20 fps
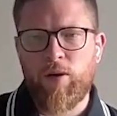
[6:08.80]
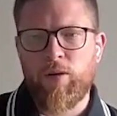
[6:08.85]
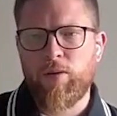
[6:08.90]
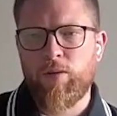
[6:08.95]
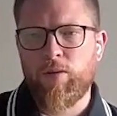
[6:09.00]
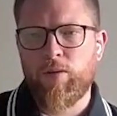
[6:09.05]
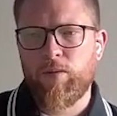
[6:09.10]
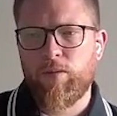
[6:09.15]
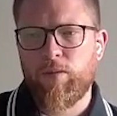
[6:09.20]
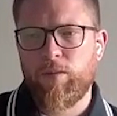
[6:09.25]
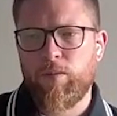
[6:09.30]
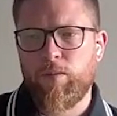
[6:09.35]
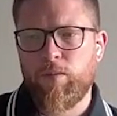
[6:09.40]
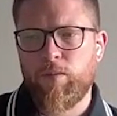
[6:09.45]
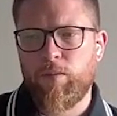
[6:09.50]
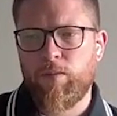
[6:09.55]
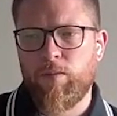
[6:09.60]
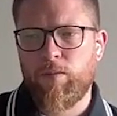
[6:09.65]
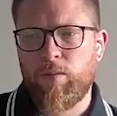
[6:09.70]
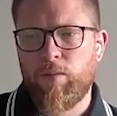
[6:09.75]
So
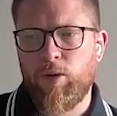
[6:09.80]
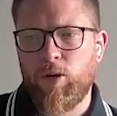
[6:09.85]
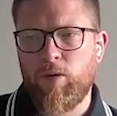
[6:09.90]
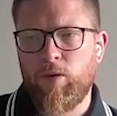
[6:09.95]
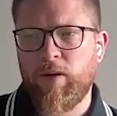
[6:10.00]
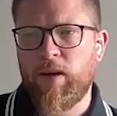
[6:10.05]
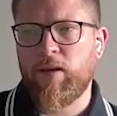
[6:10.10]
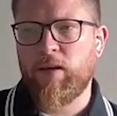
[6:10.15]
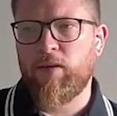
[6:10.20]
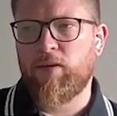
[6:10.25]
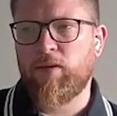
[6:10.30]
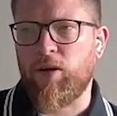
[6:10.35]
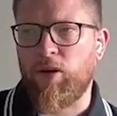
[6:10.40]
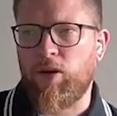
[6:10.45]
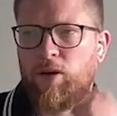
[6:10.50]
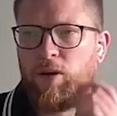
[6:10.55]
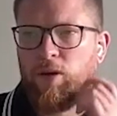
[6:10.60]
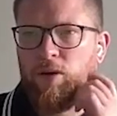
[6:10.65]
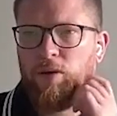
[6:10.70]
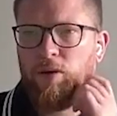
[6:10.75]
moving
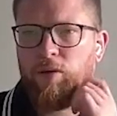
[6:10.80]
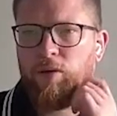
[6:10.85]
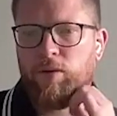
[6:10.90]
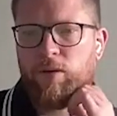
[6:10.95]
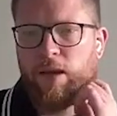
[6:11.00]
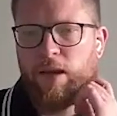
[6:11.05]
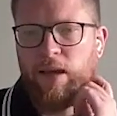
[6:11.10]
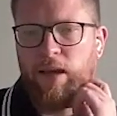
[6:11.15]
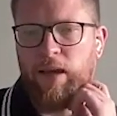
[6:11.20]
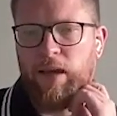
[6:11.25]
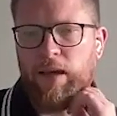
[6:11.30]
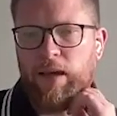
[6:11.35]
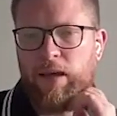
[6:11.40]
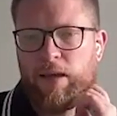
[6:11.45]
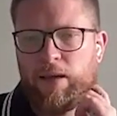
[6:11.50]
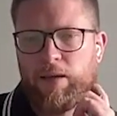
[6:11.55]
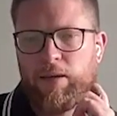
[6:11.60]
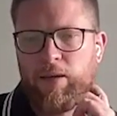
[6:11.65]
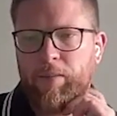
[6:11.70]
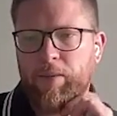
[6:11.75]
to
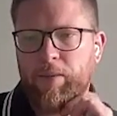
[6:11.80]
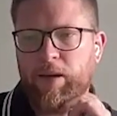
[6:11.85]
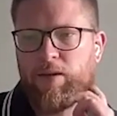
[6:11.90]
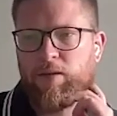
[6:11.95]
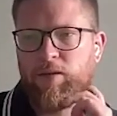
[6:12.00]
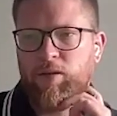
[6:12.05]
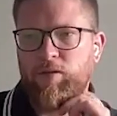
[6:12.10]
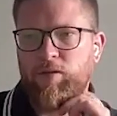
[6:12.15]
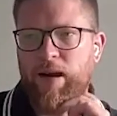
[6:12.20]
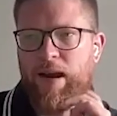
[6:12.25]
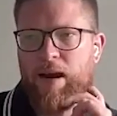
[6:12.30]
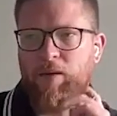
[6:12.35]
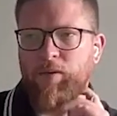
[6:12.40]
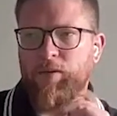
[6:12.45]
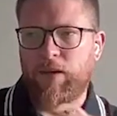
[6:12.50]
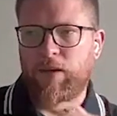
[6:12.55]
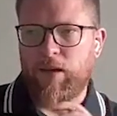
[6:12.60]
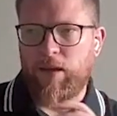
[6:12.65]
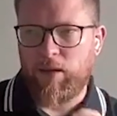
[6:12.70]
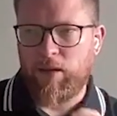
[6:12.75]
the piece
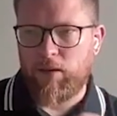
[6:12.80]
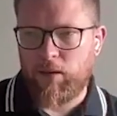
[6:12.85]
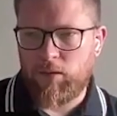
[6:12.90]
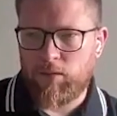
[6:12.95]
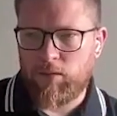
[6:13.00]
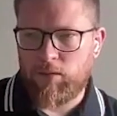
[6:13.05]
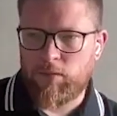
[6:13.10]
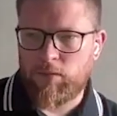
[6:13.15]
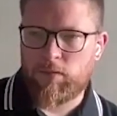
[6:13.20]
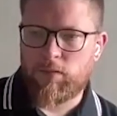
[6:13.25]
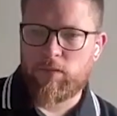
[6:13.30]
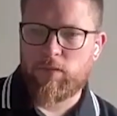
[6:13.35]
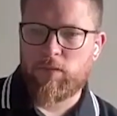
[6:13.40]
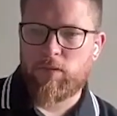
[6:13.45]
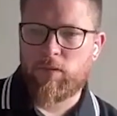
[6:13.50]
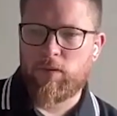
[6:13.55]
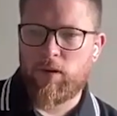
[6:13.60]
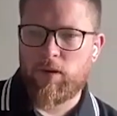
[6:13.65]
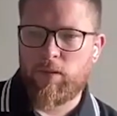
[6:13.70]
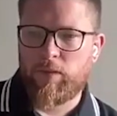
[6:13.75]
around
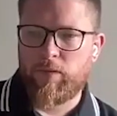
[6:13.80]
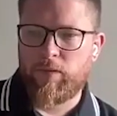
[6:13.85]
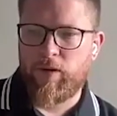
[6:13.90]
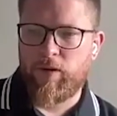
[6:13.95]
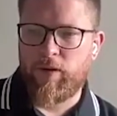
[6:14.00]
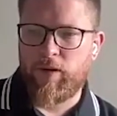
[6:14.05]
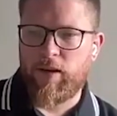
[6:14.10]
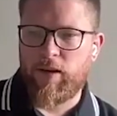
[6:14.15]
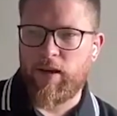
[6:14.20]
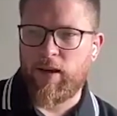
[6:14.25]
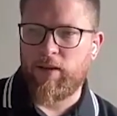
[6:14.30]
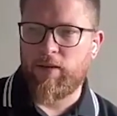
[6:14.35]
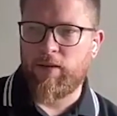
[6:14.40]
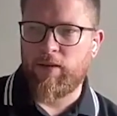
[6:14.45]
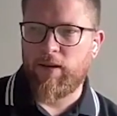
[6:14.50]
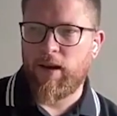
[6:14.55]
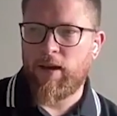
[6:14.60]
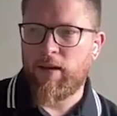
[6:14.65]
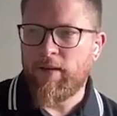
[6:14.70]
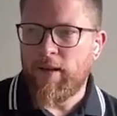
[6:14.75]
I'm very
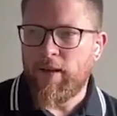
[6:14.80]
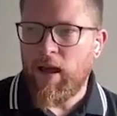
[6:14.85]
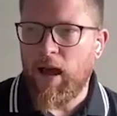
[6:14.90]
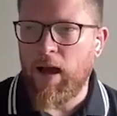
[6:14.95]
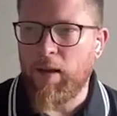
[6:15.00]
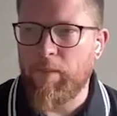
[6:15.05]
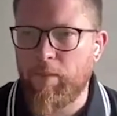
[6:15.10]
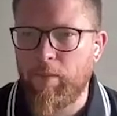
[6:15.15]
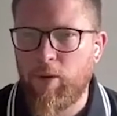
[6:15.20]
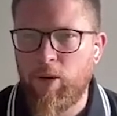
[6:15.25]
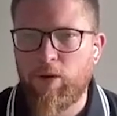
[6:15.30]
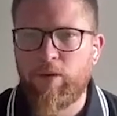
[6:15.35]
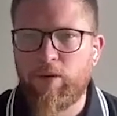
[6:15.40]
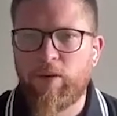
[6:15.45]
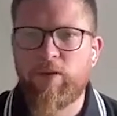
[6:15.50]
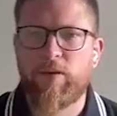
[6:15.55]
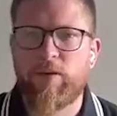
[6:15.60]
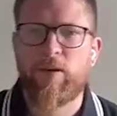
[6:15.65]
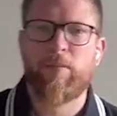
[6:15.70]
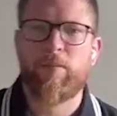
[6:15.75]
keen today.
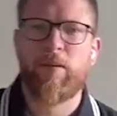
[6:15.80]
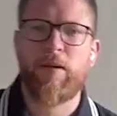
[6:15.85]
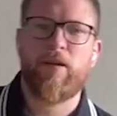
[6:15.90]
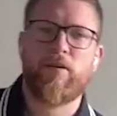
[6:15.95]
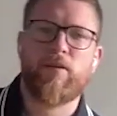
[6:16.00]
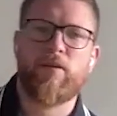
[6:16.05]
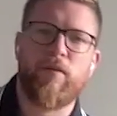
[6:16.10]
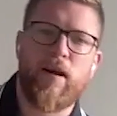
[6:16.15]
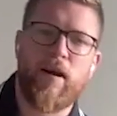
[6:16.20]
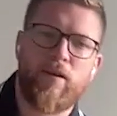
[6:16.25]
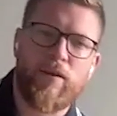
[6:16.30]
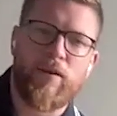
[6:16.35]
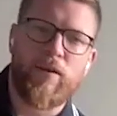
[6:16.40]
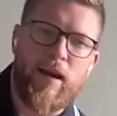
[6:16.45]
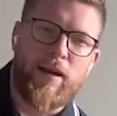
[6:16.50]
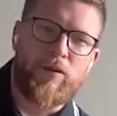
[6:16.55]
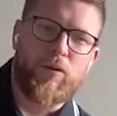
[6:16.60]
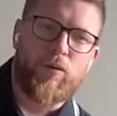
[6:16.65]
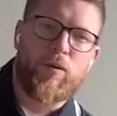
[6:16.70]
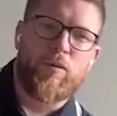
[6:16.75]
Moving to the piece around
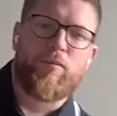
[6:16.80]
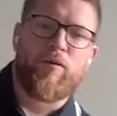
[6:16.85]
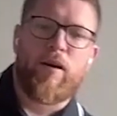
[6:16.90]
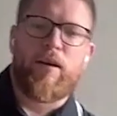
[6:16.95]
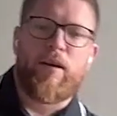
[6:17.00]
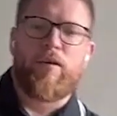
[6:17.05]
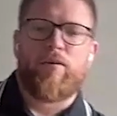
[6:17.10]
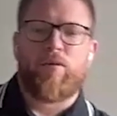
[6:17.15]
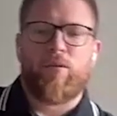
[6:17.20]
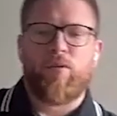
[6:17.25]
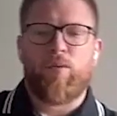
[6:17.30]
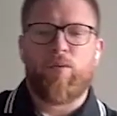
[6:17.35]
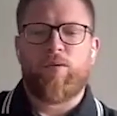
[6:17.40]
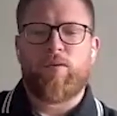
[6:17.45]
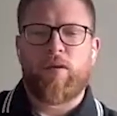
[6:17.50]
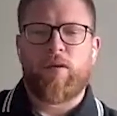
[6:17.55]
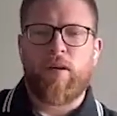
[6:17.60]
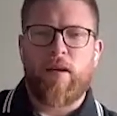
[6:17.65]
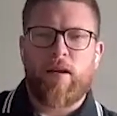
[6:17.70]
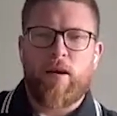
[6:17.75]
the annual
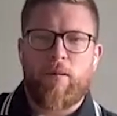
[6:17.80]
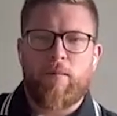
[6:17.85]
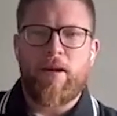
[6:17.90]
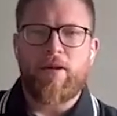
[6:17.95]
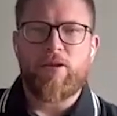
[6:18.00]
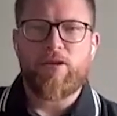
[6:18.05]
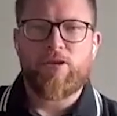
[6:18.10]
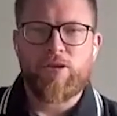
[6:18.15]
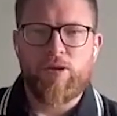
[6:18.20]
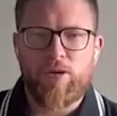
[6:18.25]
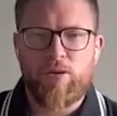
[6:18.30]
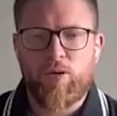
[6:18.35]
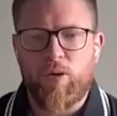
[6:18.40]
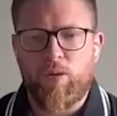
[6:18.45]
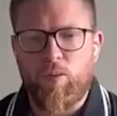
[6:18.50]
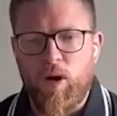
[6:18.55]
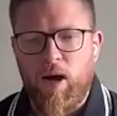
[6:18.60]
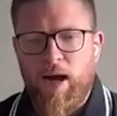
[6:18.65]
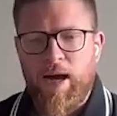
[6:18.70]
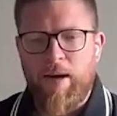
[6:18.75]
appraisals, and I mentioned
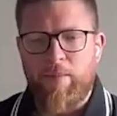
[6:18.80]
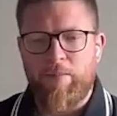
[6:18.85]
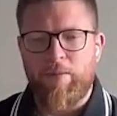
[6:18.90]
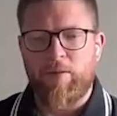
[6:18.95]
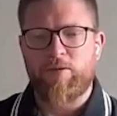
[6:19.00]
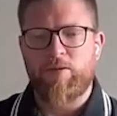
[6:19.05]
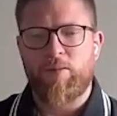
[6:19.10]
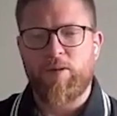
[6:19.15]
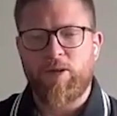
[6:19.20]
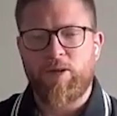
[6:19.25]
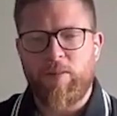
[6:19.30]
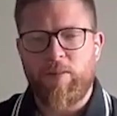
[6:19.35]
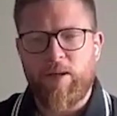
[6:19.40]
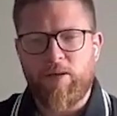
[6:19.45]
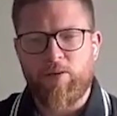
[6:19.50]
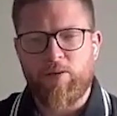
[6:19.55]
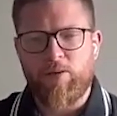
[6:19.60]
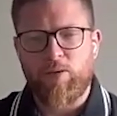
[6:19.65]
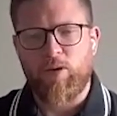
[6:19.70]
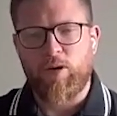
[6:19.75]
that what happens when we
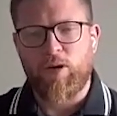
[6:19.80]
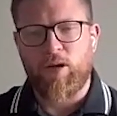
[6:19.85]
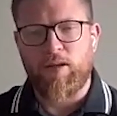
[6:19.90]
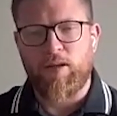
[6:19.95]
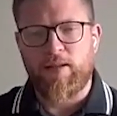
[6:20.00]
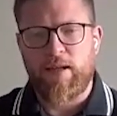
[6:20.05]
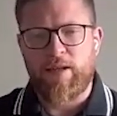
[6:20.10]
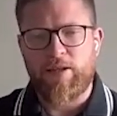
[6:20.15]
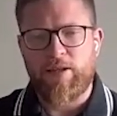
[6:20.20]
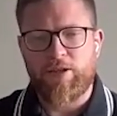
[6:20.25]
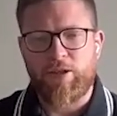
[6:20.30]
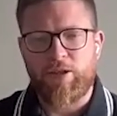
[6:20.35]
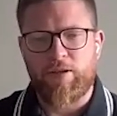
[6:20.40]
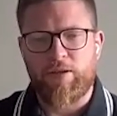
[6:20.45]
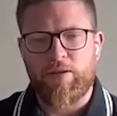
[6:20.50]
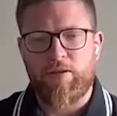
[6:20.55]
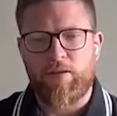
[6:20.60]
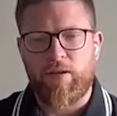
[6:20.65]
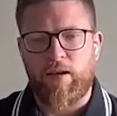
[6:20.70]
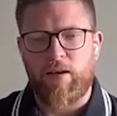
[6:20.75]
speak to
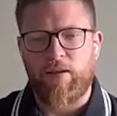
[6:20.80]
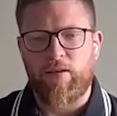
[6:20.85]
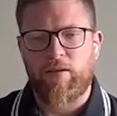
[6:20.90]
organisations